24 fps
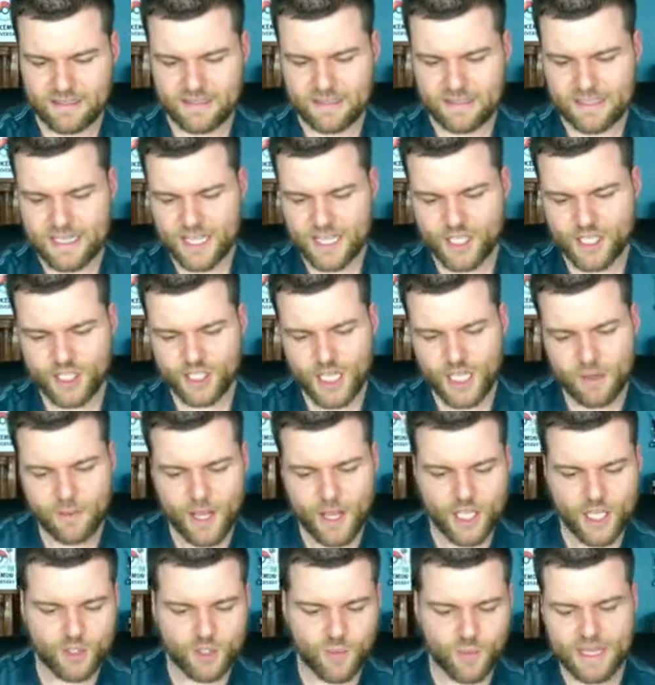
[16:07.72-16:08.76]
Let's see what
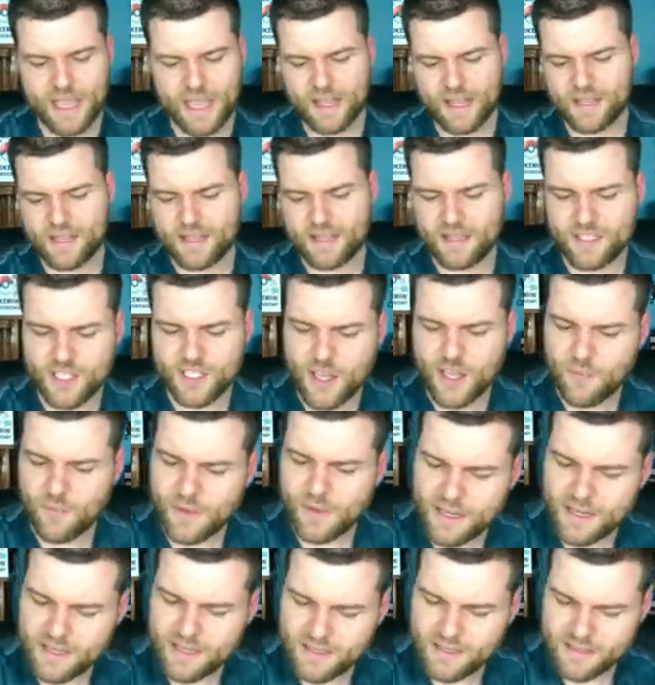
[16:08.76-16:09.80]
else we can get. See if we
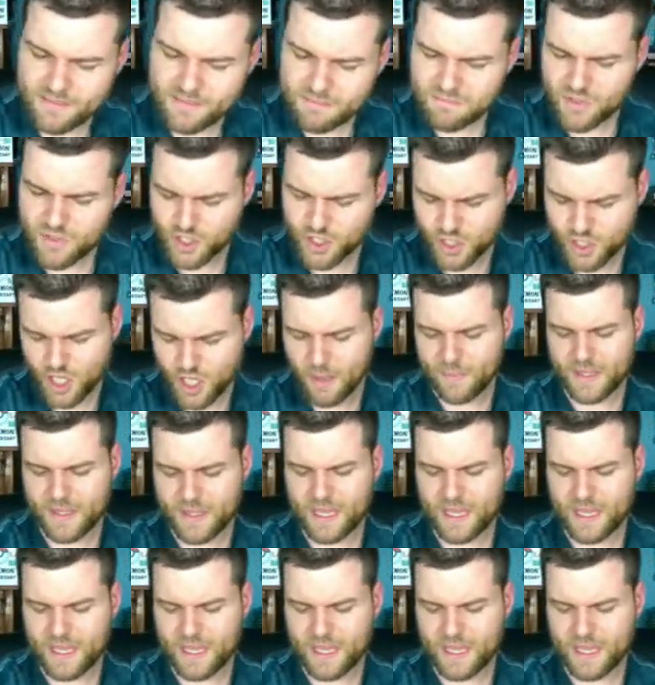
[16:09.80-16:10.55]
can get something